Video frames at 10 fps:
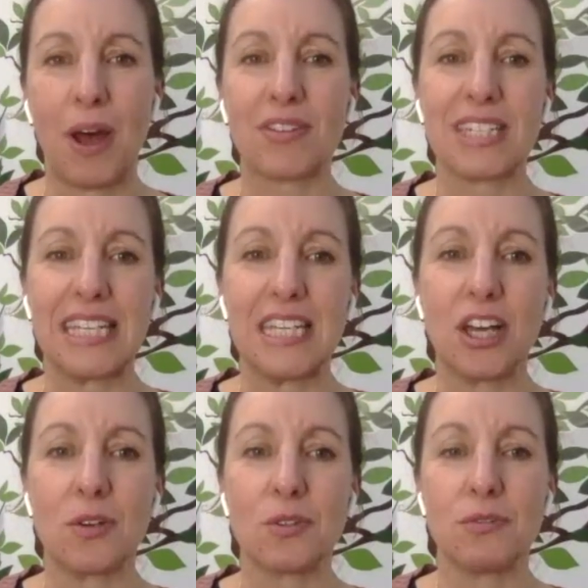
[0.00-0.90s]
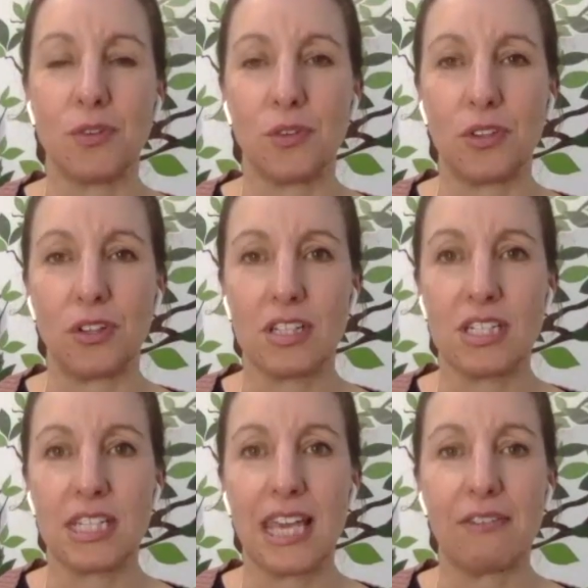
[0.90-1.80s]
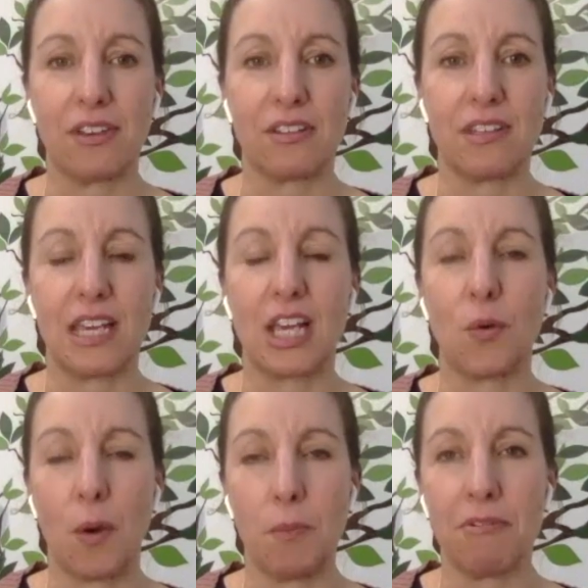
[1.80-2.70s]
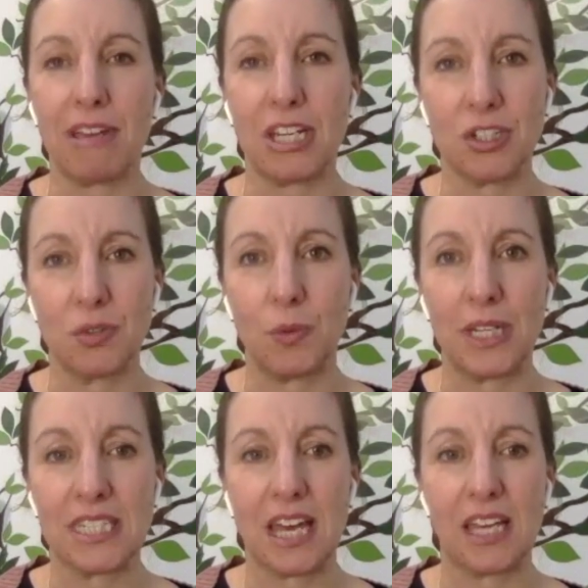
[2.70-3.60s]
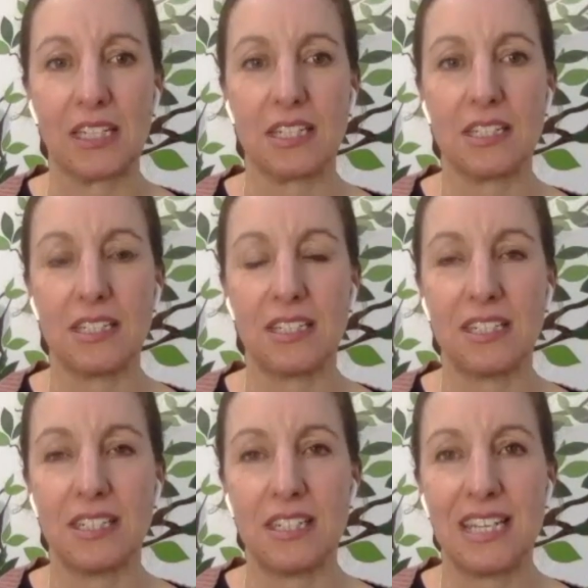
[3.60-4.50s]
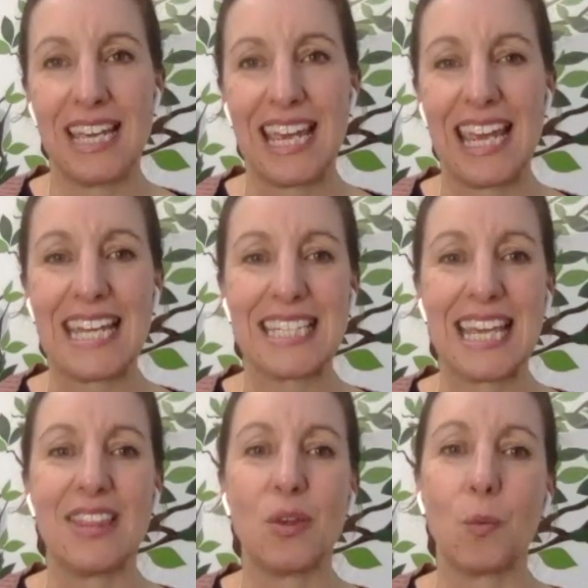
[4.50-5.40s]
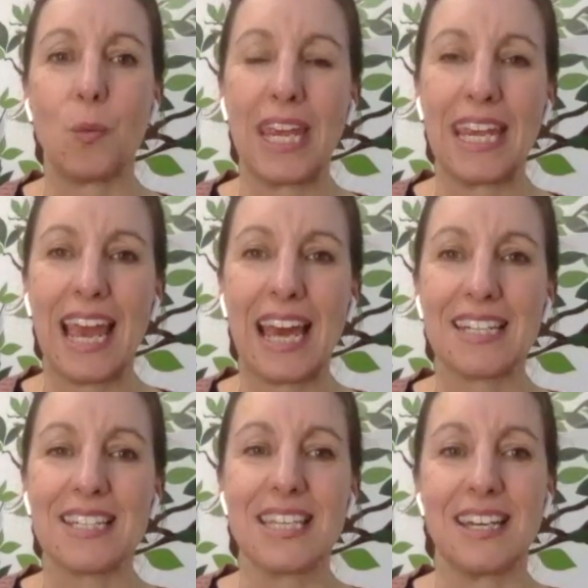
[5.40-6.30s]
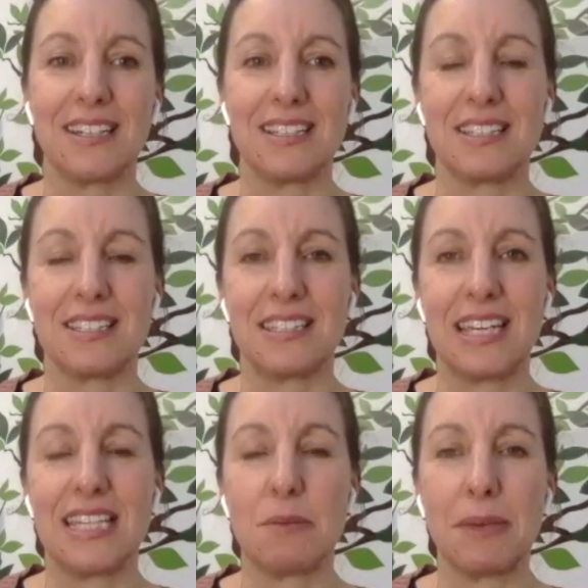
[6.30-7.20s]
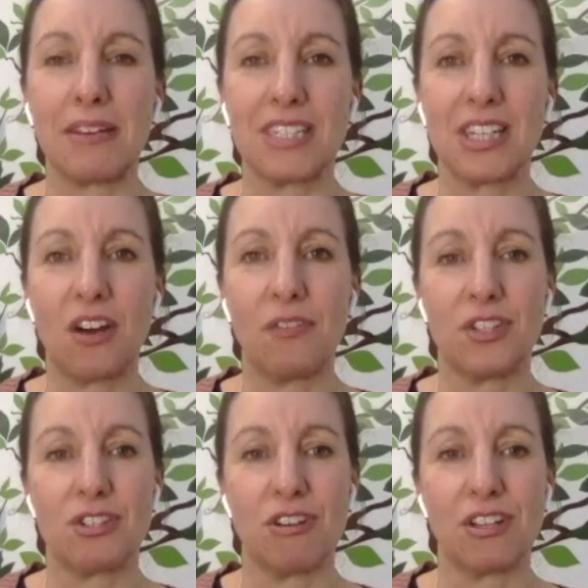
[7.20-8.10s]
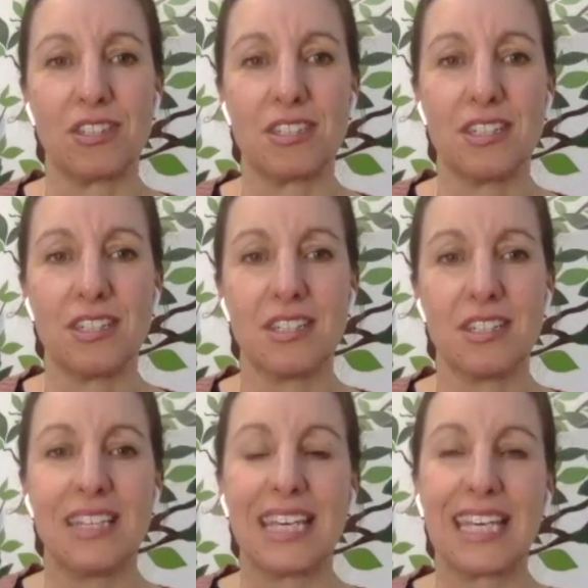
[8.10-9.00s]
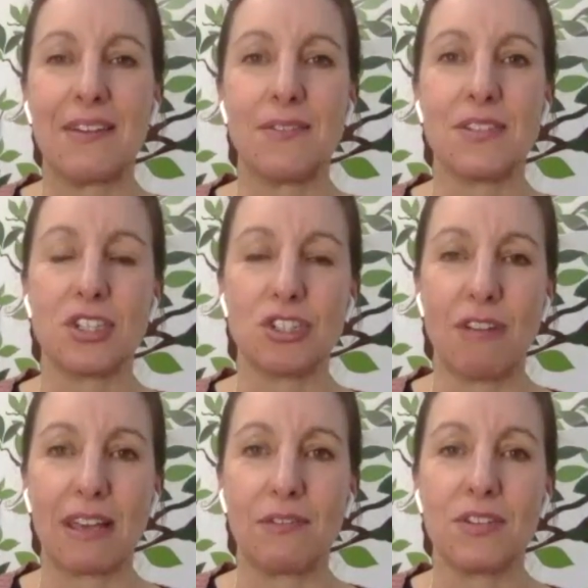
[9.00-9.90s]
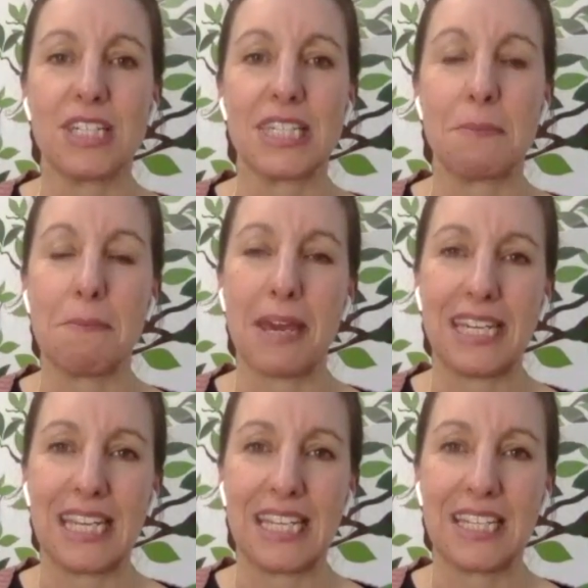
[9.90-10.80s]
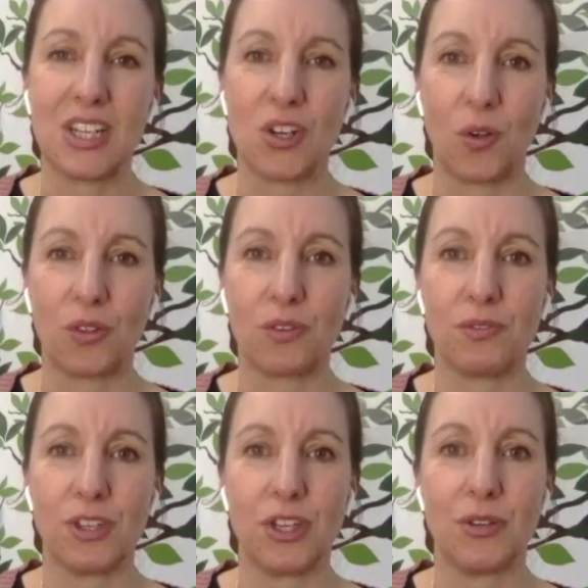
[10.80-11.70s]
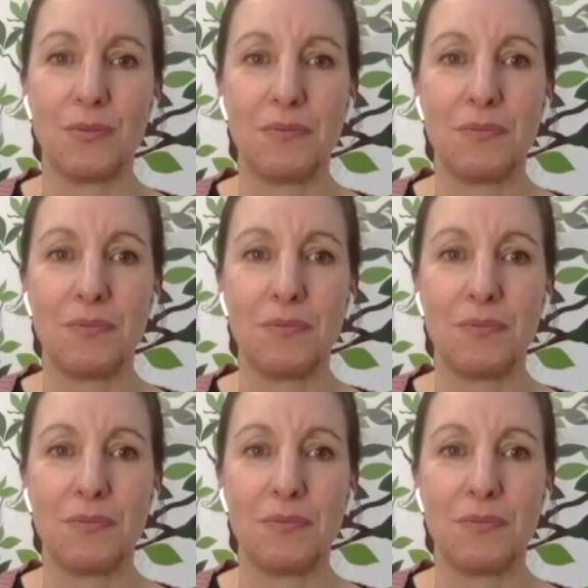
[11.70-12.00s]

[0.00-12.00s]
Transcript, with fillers: Whilst egos fall, together in cooperation we stand. It's in the we and the us, in the building of the trust, that gives the strength to the many, not the few.